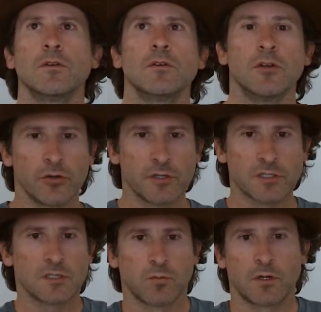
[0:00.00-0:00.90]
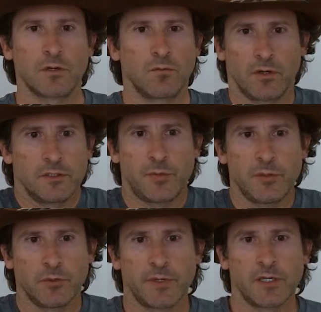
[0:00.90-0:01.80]
and this is working well. These
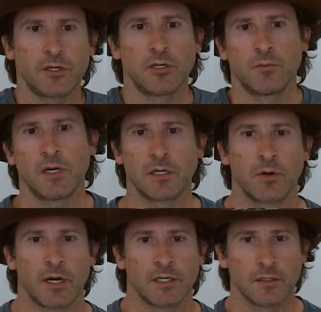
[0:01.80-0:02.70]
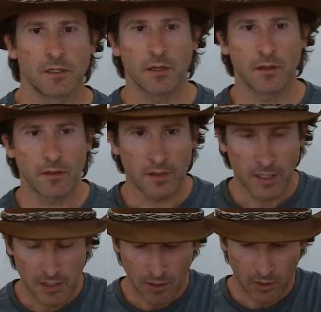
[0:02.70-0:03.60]
people are making good money, right? They